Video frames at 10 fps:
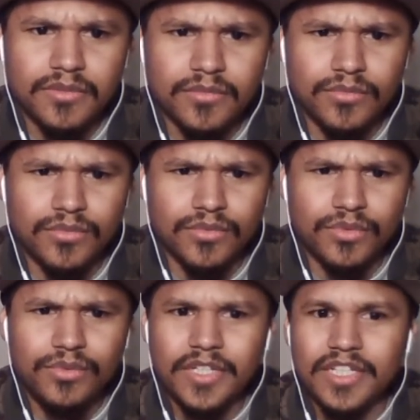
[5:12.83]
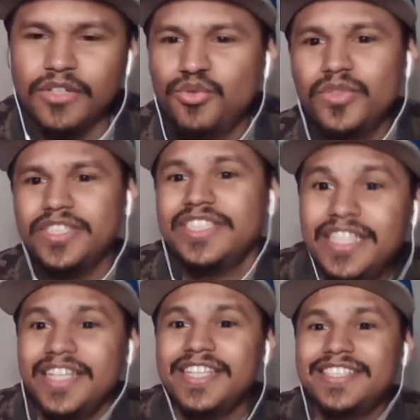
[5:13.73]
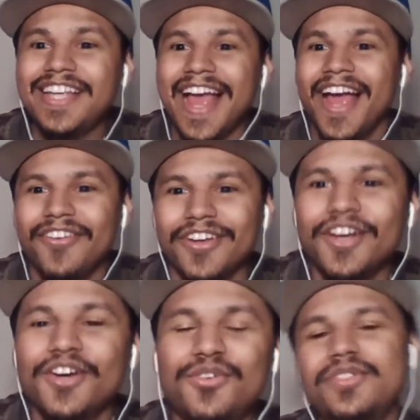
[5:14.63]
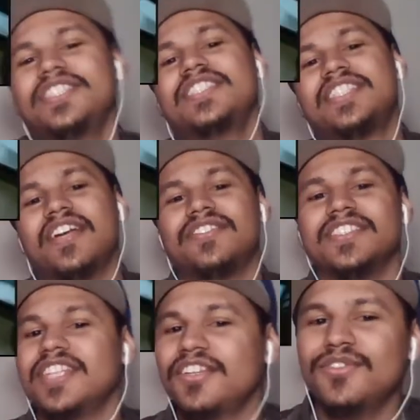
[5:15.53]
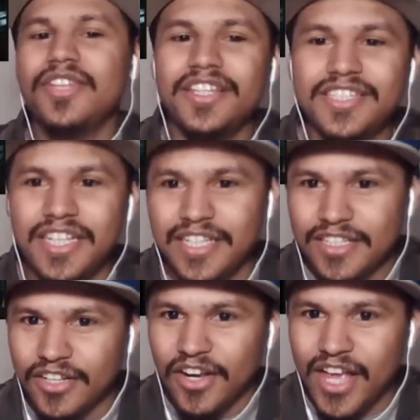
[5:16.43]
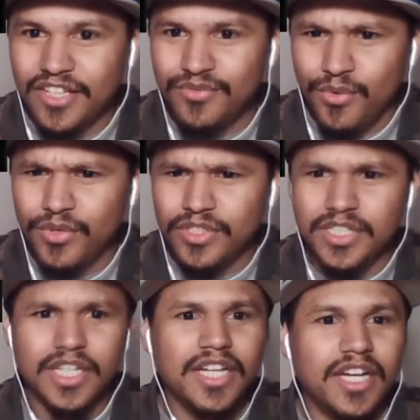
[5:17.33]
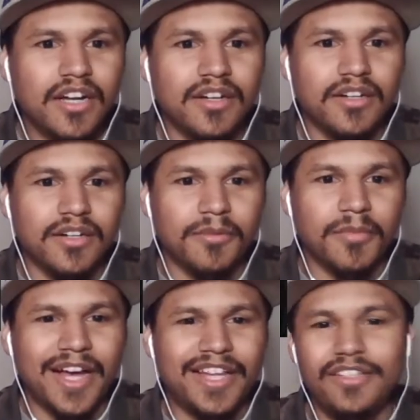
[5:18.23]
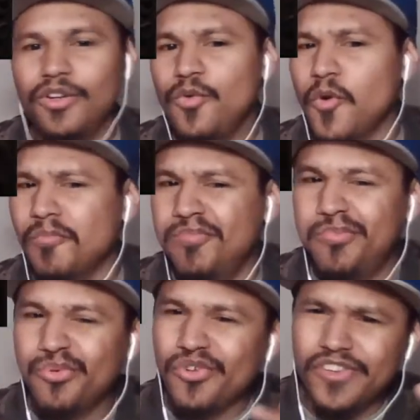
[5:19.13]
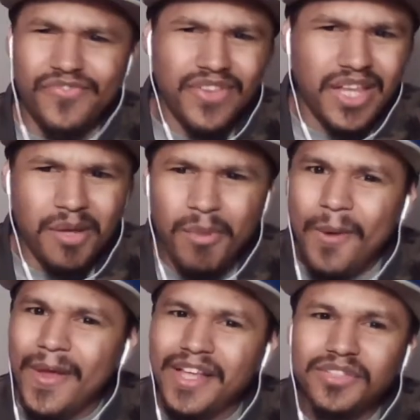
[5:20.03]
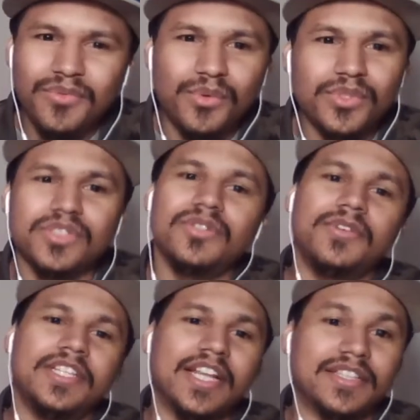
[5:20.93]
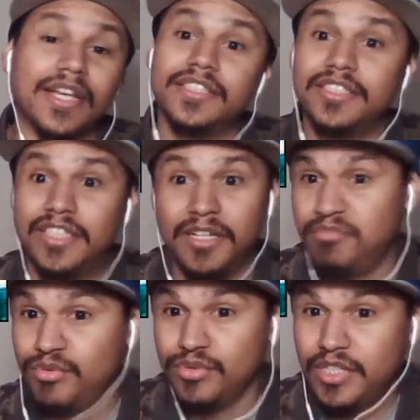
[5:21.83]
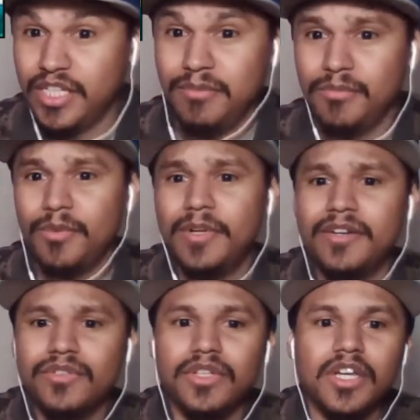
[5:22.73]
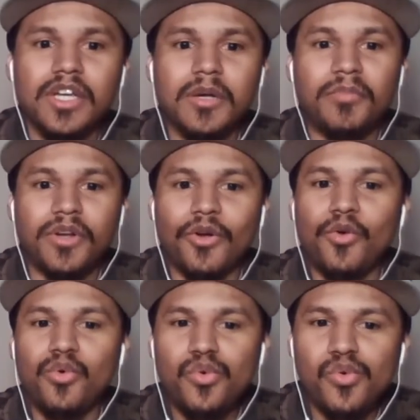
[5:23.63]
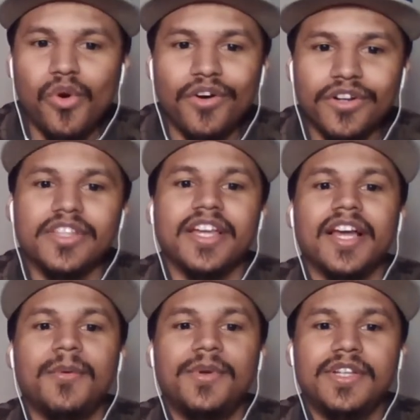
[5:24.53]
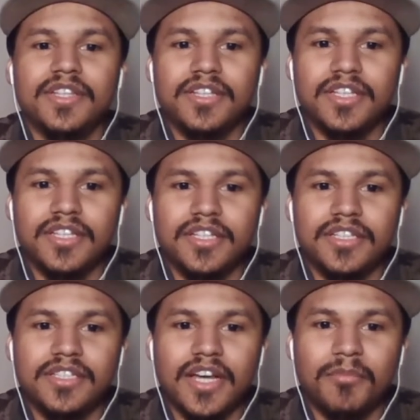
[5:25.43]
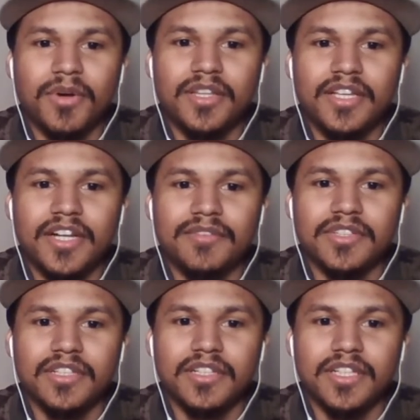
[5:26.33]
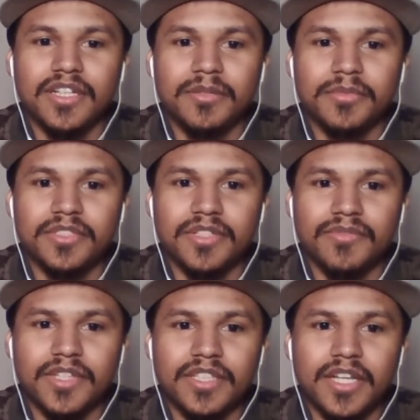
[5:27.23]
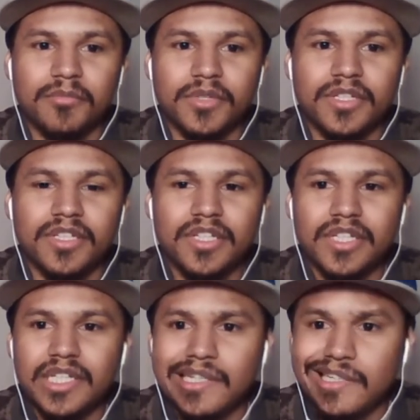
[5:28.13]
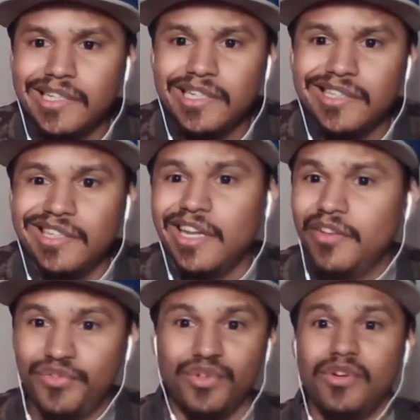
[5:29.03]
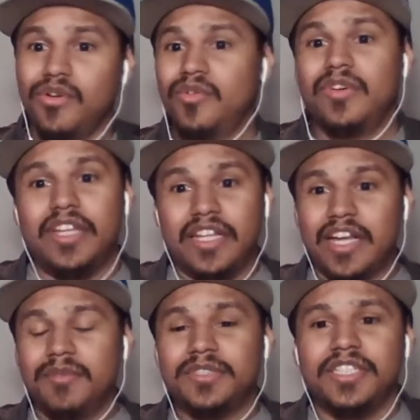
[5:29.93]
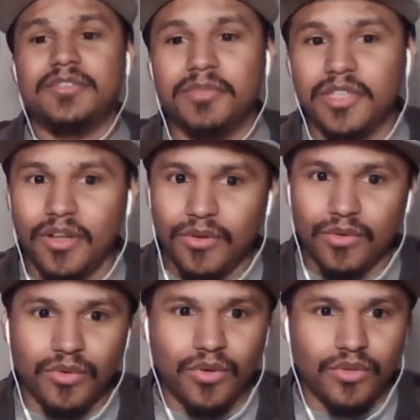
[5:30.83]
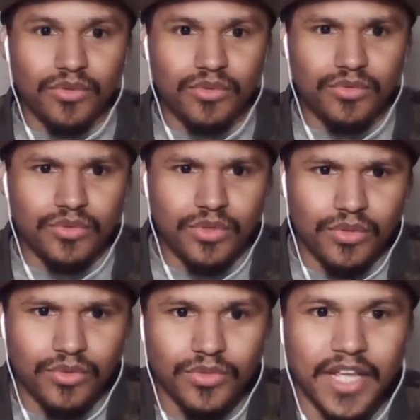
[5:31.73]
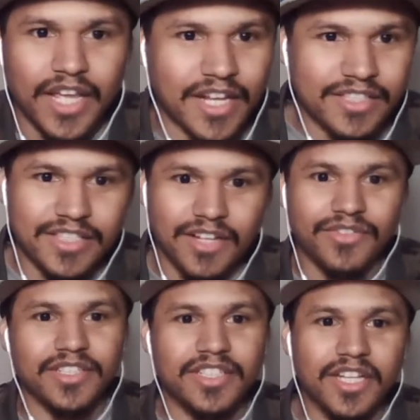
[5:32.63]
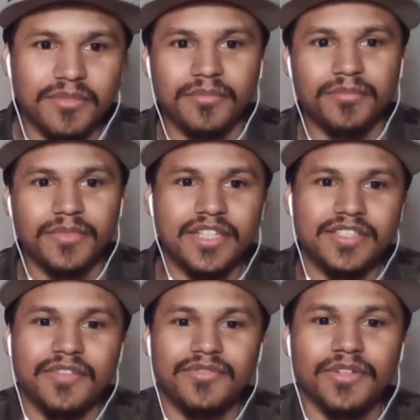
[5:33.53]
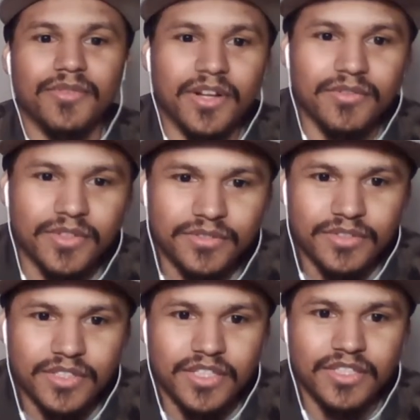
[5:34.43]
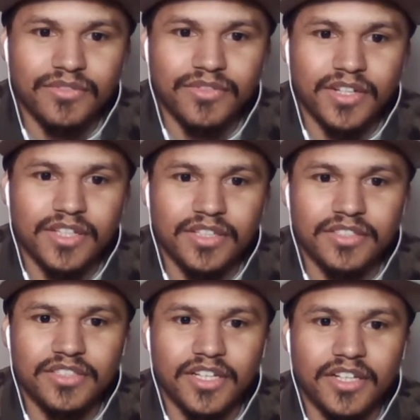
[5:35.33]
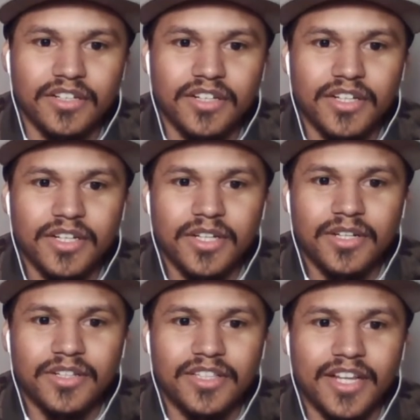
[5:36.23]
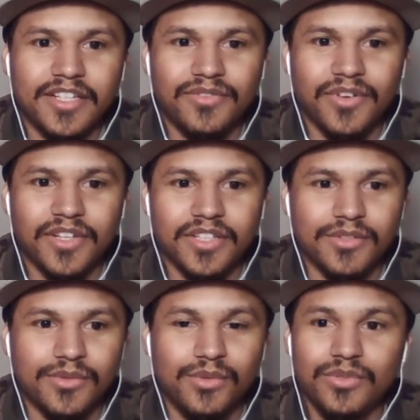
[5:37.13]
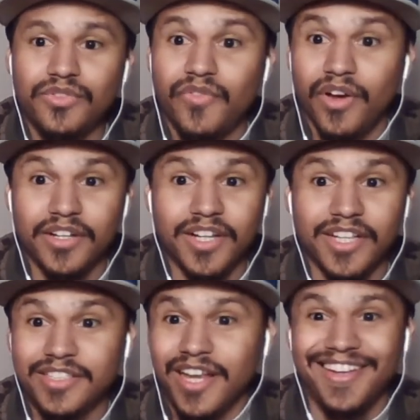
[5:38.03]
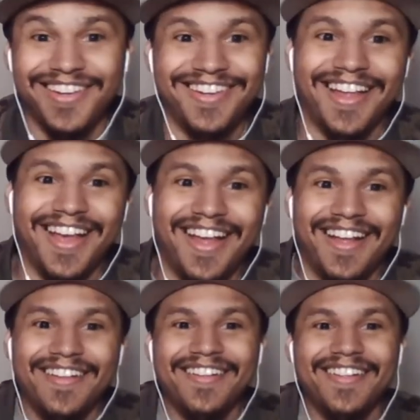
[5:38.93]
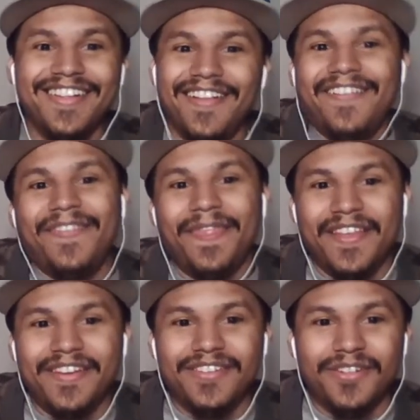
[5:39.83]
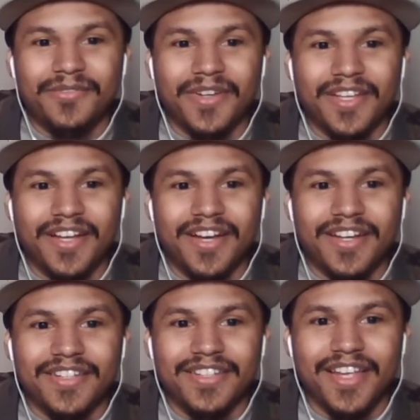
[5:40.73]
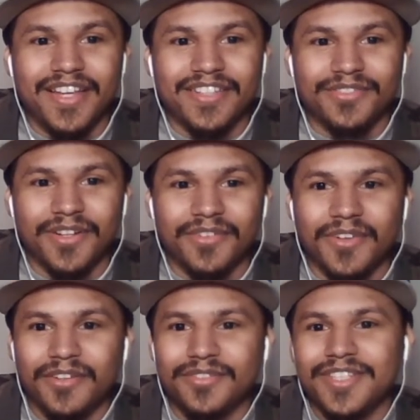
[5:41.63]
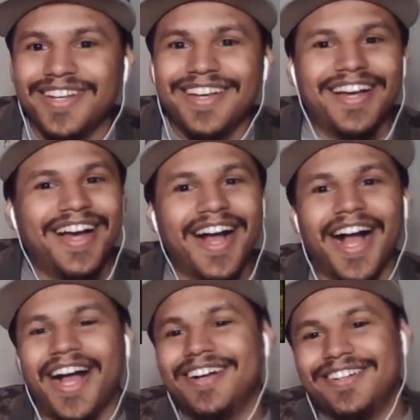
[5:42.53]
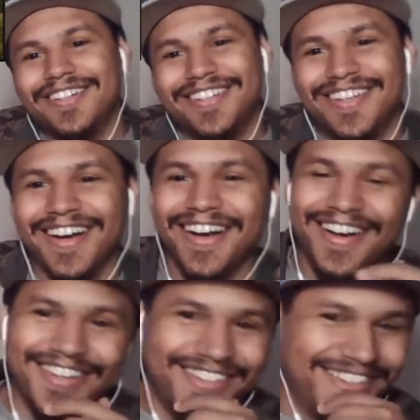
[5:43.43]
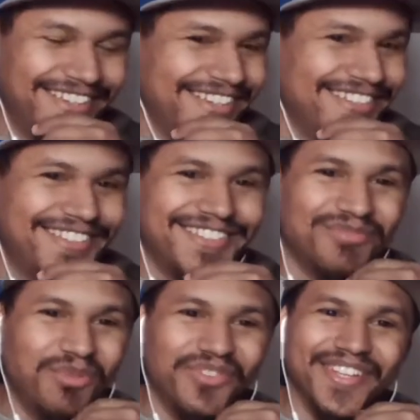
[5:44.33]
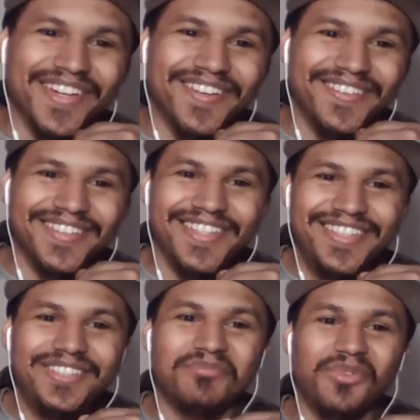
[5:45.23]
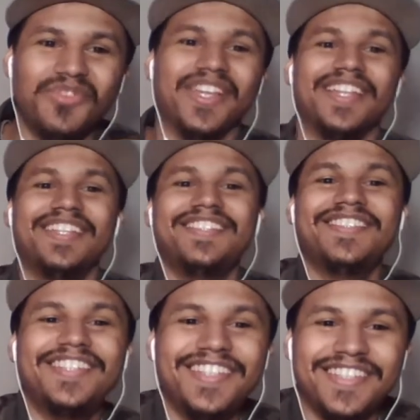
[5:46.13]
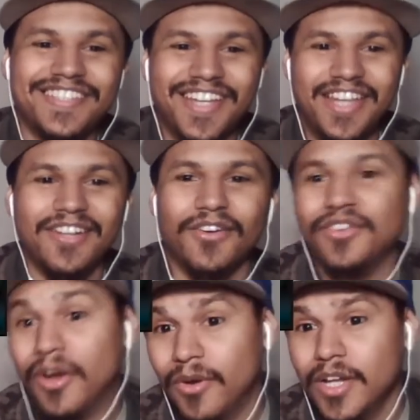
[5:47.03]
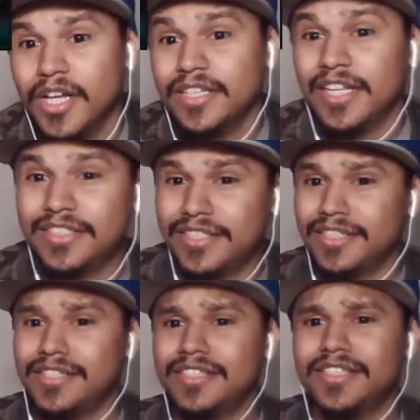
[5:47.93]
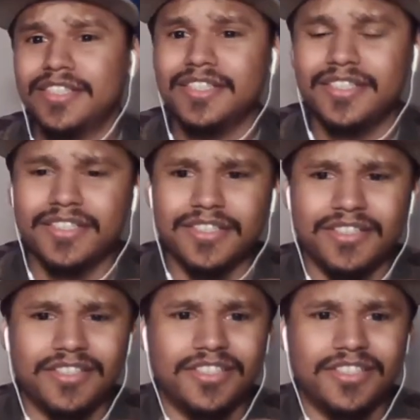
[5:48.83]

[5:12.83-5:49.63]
Ooh, who, and who is these characters? who is these characters? I know they're saying that they're X Force. Um, I know briefly about X Force, knowing that that's Deadpool's team or whatever. But who are they? I want to look in. I'm probably gonna have to look it up and stuff like that. But if you know in the comment section below on who's who, yeah, that's definitely that, that's definitely Ryan Reynolds in the fucking chair. But that is fucking cool as fuck. I tell you that. Oh my god, yeah, it is Ryan Reynolds. Ah, god this movie, yo, this movie. And then you see the jet. Oh no, that's the the the